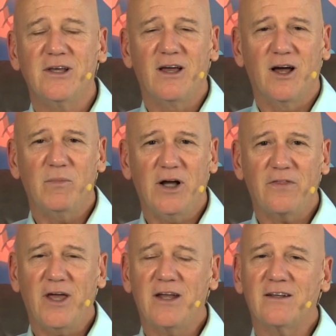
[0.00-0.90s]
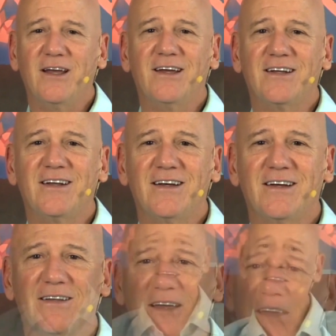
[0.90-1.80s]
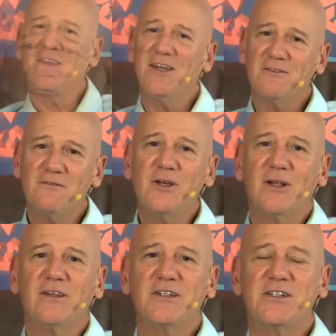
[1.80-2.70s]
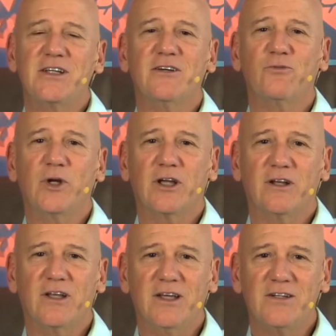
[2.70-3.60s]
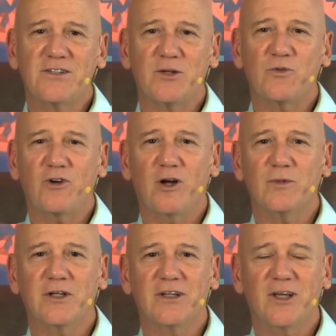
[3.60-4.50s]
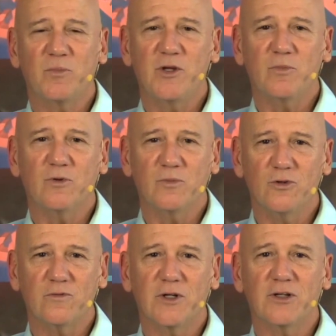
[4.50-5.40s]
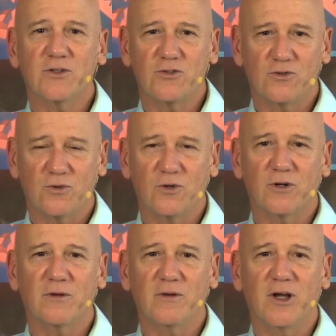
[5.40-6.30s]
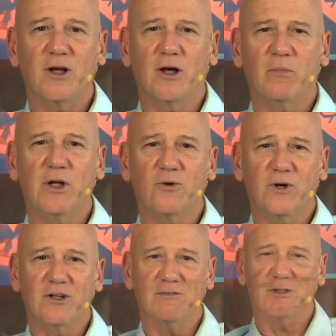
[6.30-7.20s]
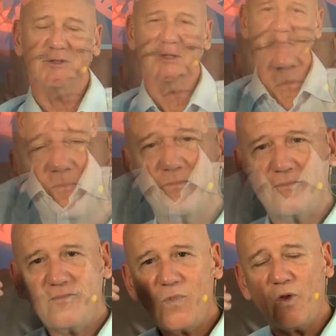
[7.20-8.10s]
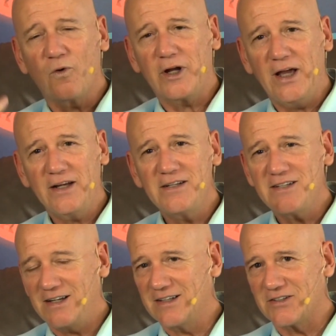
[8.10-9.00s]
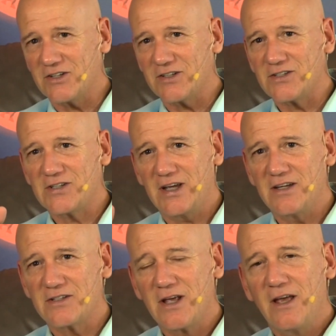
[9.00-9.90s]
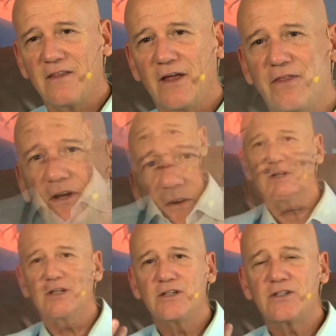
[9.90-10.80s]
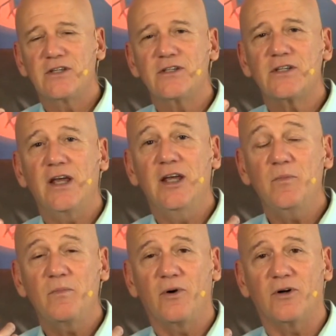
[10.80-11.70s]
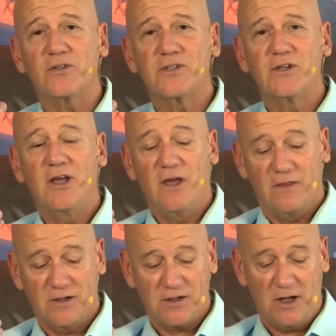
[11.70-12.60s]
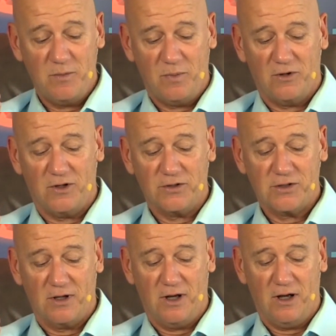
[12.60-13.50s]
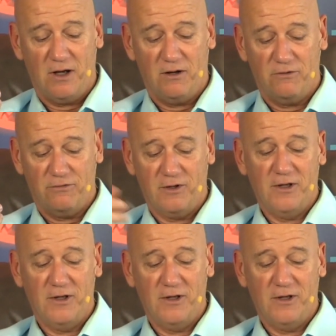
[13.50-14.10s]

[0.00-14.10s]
that, and then let's see if we can end some trauma and get people moving toward a better way of living. Organic Intelligence says that there is this impulse of